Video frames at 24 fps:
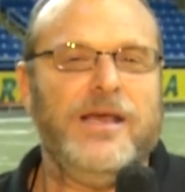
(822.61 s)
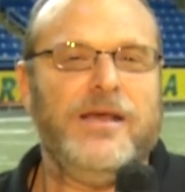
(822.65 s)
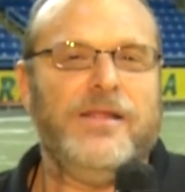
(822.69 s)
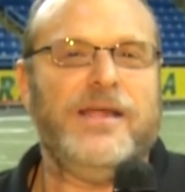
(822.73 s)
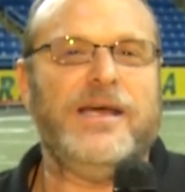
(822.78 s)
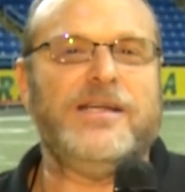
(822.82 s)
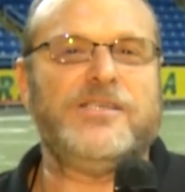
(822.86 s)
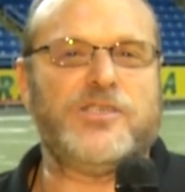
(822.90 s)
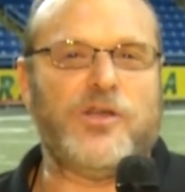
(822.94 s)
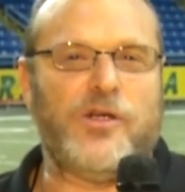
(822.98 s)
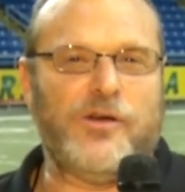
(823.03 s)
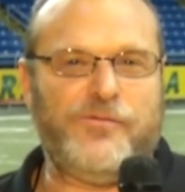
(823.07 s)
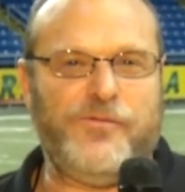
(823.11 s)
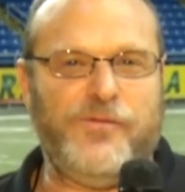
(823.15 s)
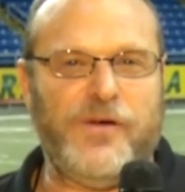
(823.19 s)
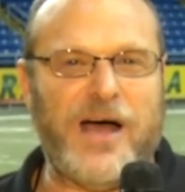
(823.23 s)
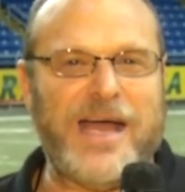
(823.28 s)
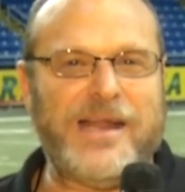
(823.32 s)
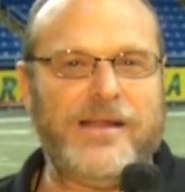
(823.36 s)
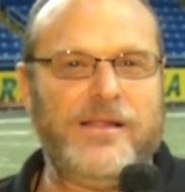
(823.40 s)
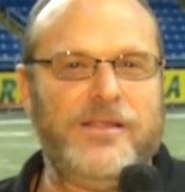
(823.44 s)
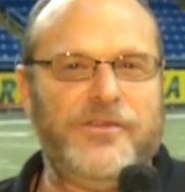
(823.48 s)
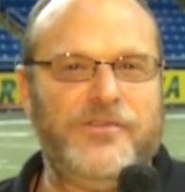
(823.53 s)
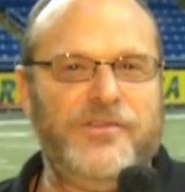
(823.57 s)
That's our
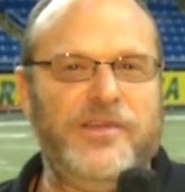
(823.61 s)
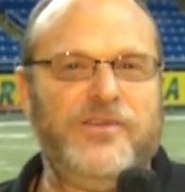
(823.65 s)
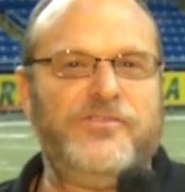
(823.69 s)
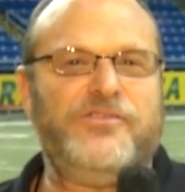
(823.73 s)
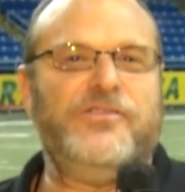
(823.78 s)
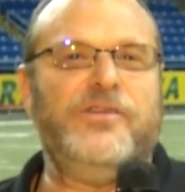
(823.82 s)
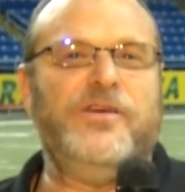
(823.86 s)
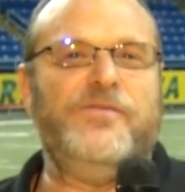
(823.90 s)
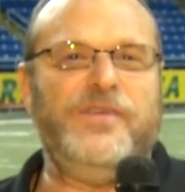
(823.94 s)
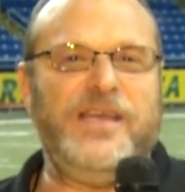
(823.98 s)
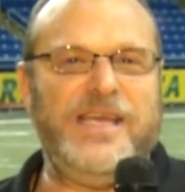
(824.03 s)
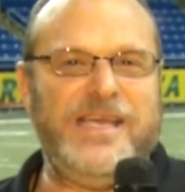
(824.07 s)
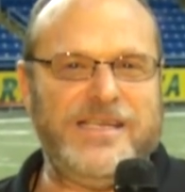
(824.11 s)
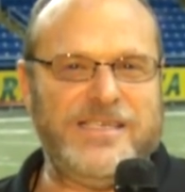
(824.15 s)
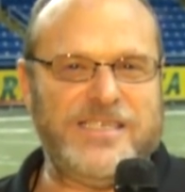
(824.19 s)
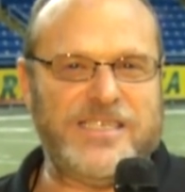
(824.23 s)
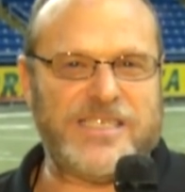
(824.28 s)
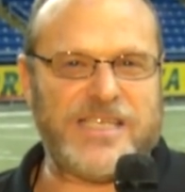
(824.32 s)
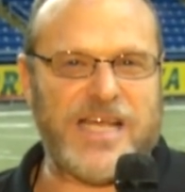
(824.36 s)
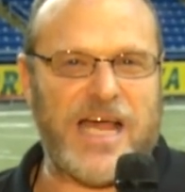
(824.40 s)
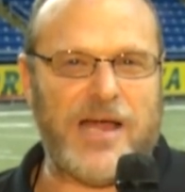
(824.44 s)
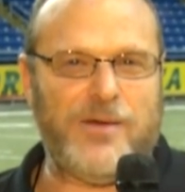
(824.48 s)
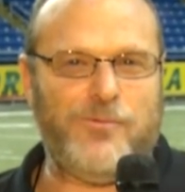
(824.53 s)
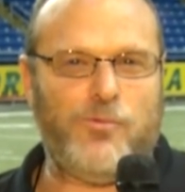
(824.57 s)
final edition of
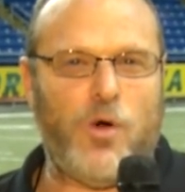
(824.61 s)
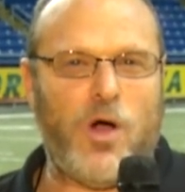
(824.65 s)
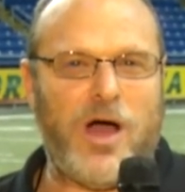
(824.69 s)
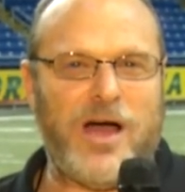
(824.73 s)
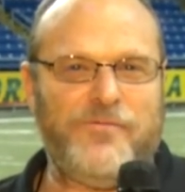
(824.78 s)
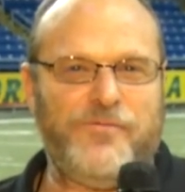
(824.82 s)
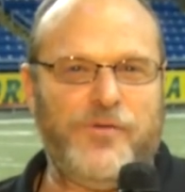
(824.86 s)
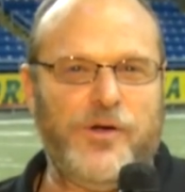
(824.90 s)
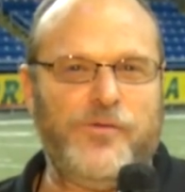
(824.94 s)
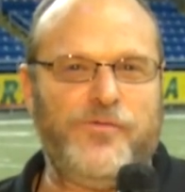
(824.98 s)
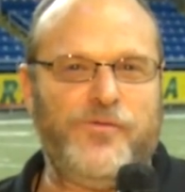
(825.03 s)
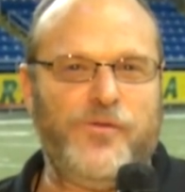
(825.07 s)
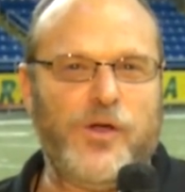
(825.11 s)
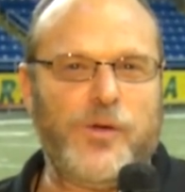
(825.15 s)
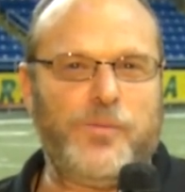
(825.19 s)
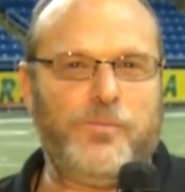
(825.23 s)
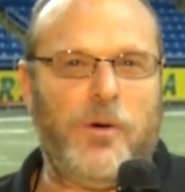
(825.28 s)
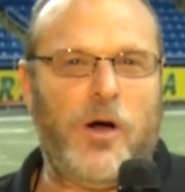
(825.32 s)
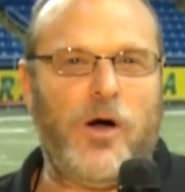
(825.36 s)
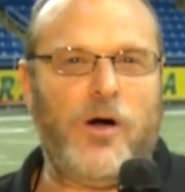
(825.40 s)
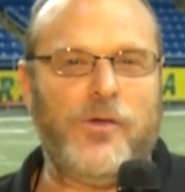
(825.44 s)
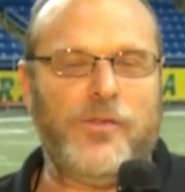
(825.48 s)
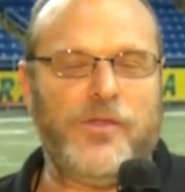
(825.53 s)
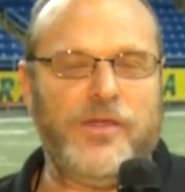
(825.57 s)
Inside Wofford
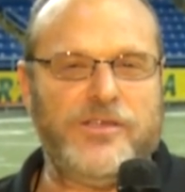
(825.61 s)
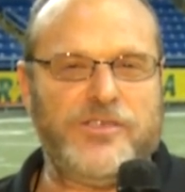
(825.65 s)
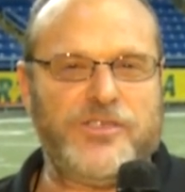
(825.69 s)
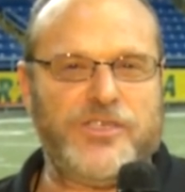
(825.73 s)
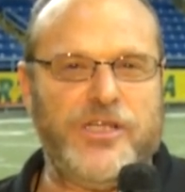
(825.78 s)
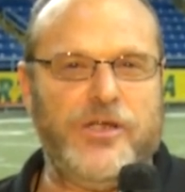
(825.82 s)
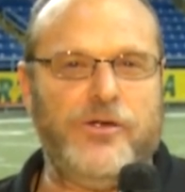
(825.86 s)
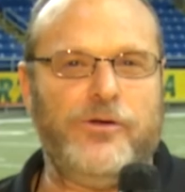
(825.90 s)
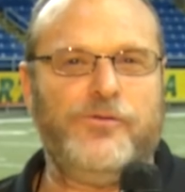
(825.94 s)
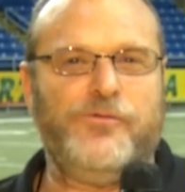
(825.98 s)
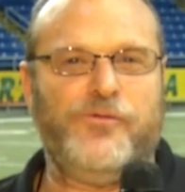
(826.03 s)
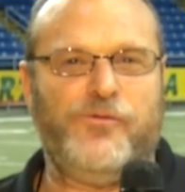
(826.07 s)
Football this year.